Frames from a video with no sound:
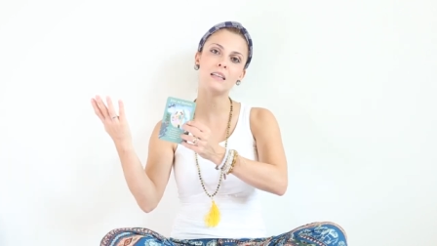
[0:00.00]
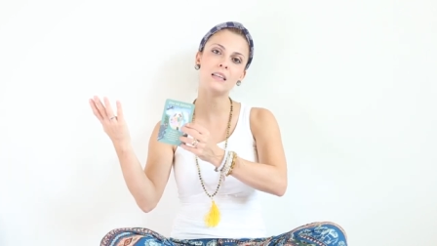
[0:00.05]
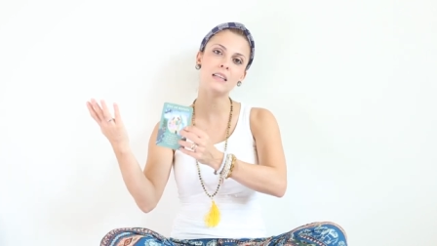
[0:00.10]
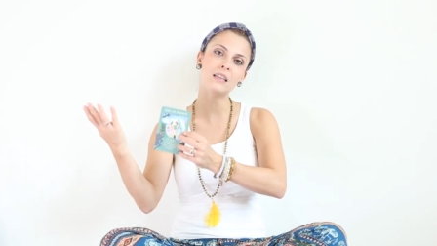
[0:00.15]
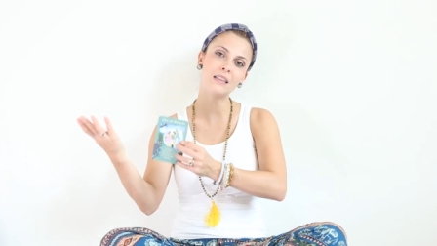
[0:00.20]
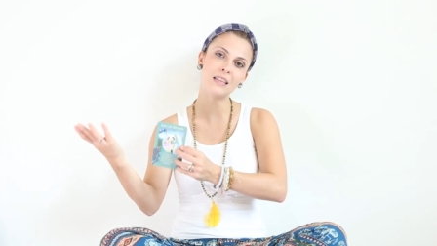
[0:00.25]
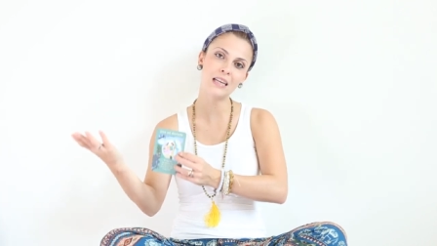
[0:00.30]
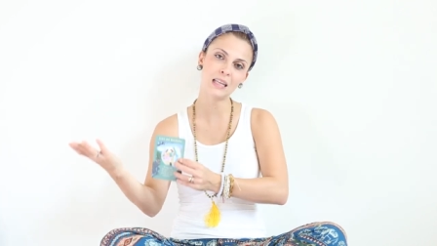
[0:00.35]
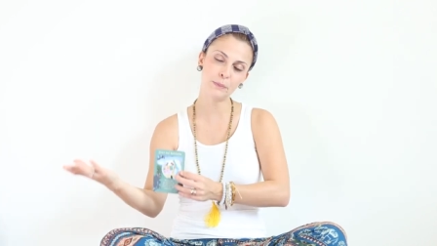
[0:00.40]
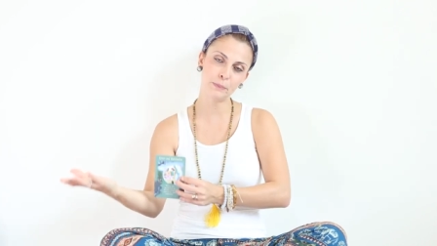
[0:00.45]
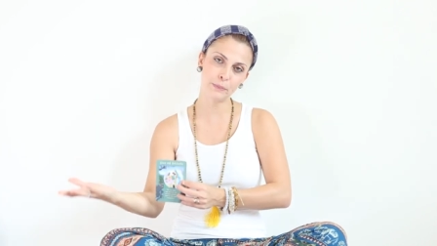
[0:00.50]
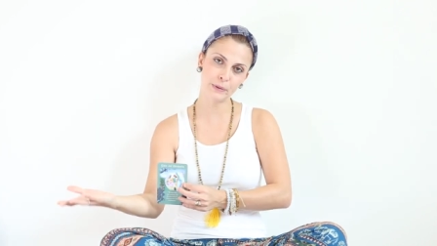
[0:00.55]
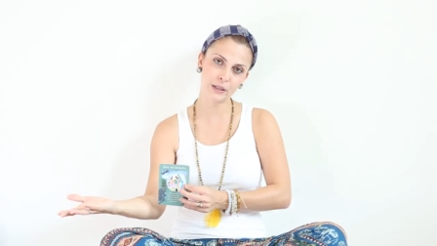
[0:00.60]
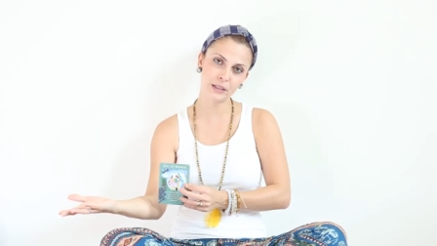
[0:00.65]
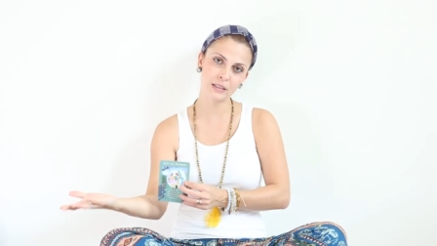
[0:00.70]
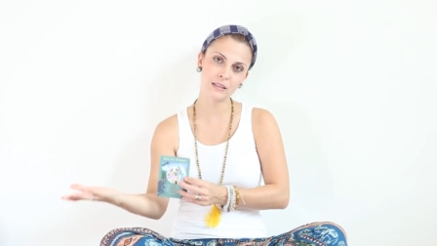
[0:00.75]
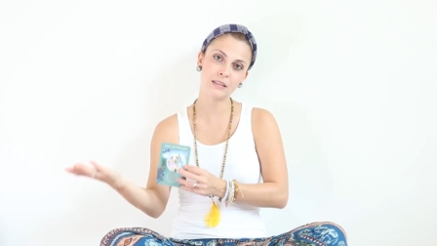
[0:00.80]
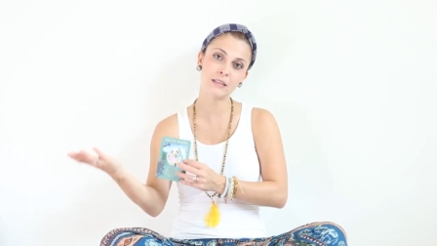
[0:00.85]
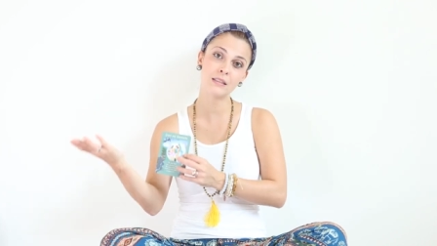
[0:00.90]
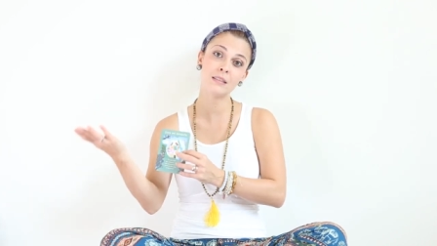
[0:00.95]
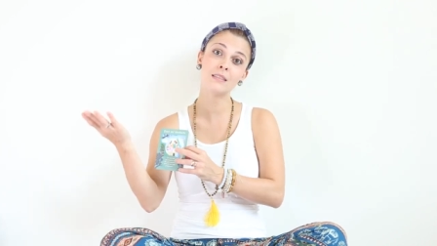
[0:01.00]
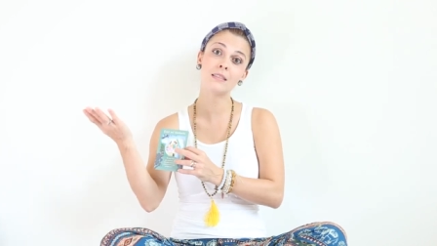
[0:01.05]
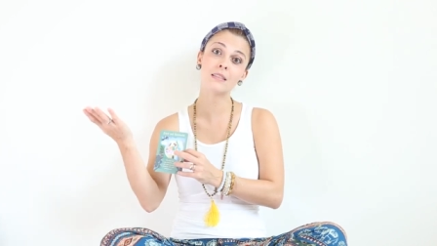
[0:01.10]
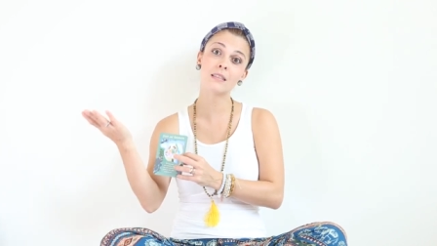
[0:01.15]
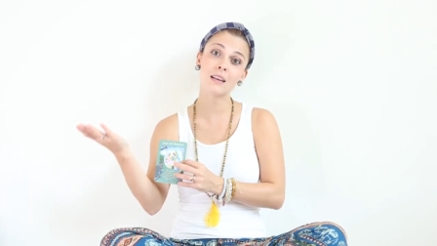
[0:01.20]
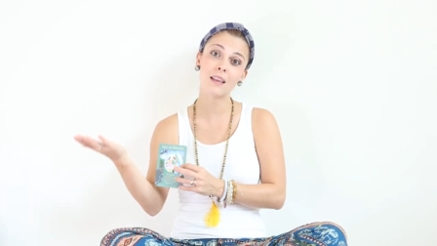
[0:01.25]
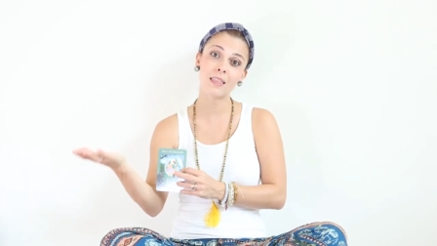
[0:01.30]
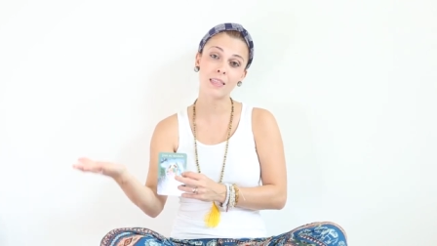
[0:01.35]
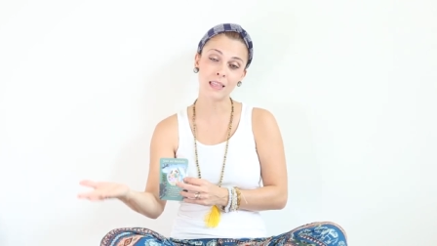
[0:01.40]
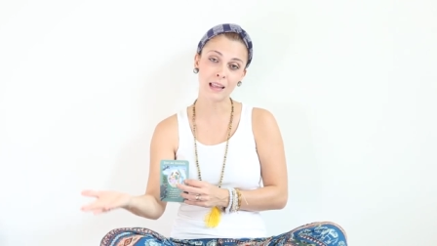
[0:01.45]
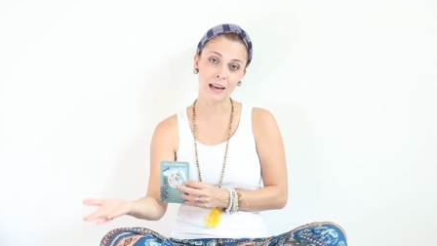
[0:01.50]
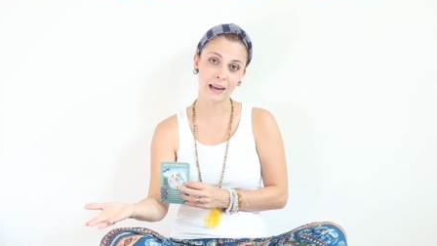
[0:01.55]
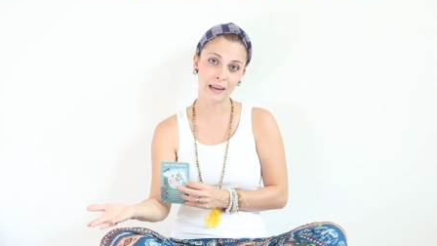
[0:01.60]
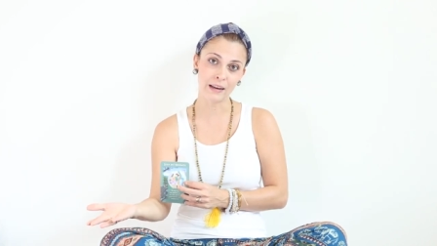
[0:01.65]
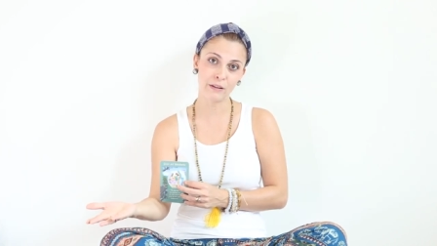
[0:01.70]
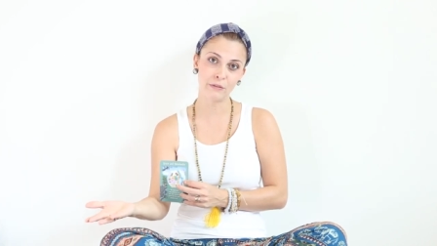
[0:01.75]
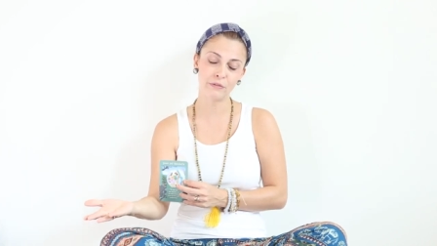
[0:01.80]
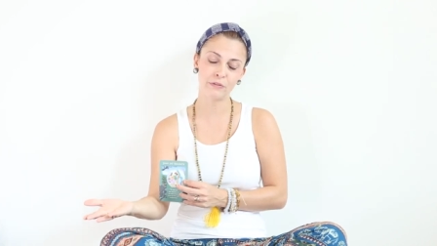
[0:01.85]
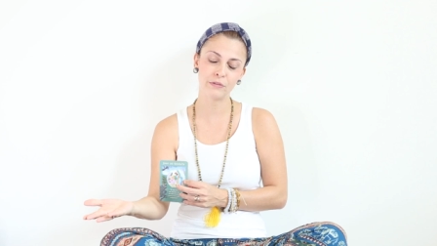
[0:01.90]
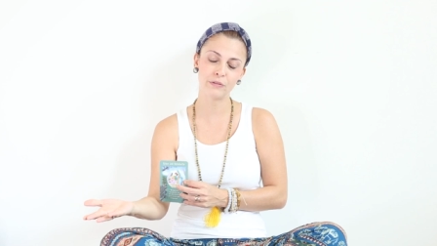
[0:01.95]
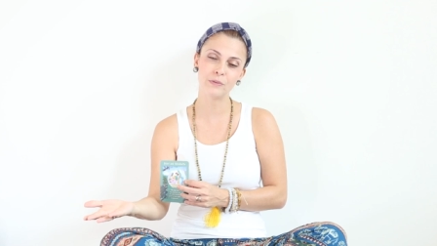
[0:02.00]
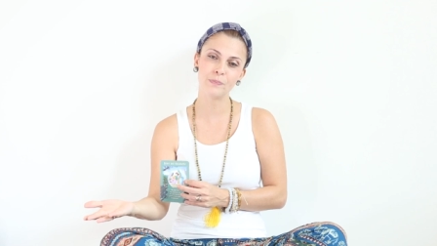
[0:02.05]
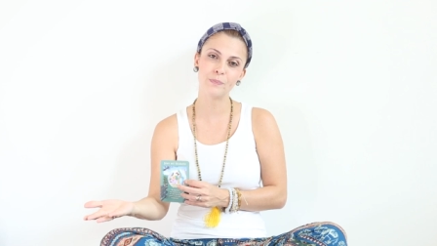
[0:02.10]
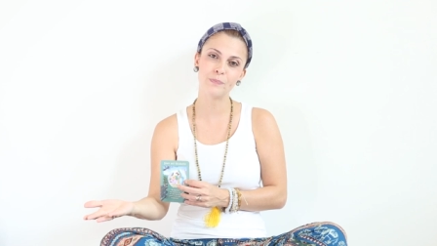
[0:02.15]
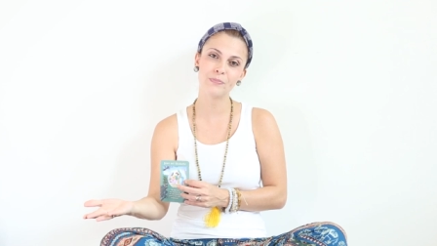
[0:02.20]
in that person's life.